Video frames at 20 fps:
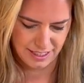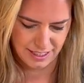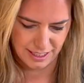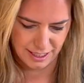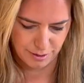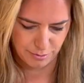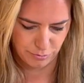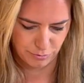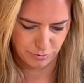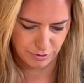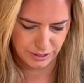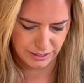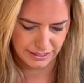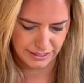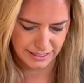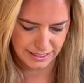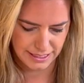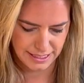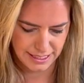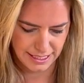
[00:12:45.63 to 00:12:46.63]
And I'm
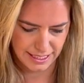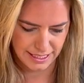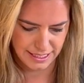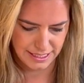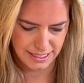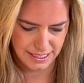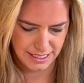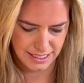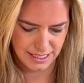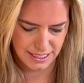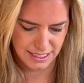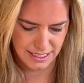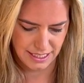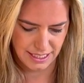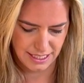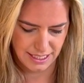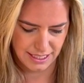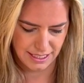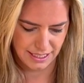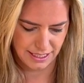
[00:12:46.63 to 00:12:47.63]
really excited to
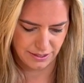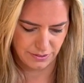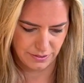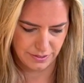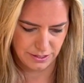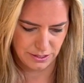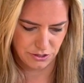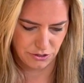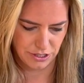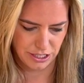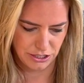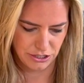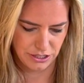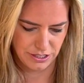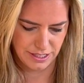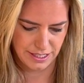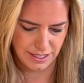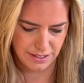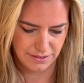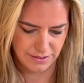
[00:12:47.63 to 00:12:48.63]
see how this
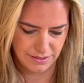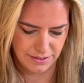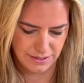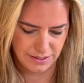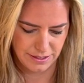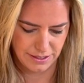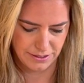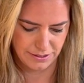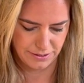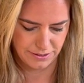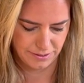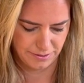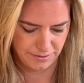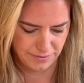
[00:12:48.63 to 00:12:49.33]
stretches out. So,